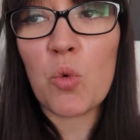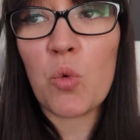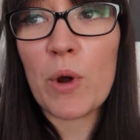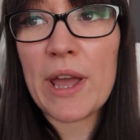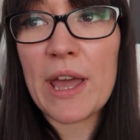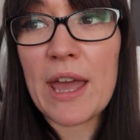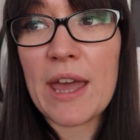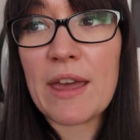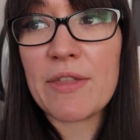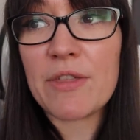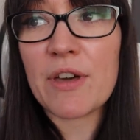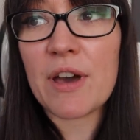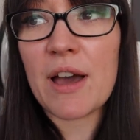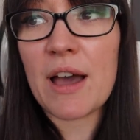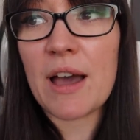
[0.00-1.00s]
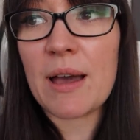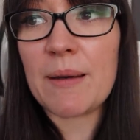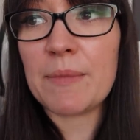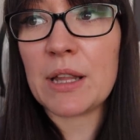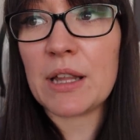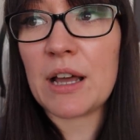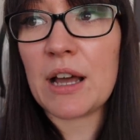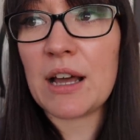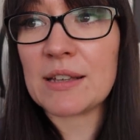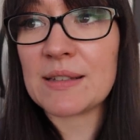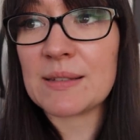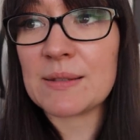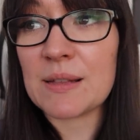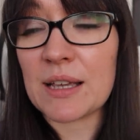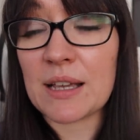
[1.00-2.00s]
with
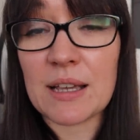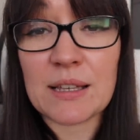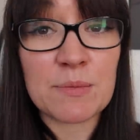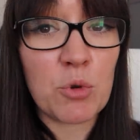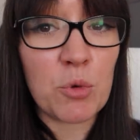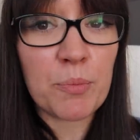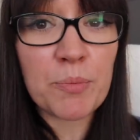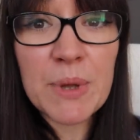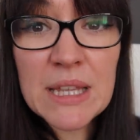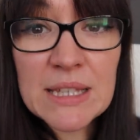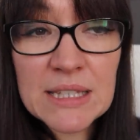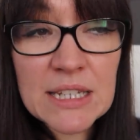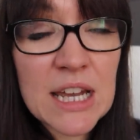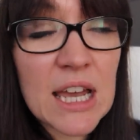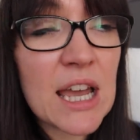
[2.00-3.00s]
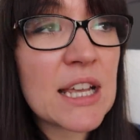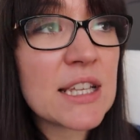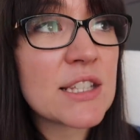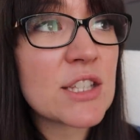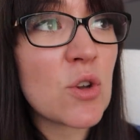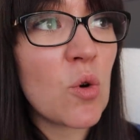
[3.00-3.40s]
a small business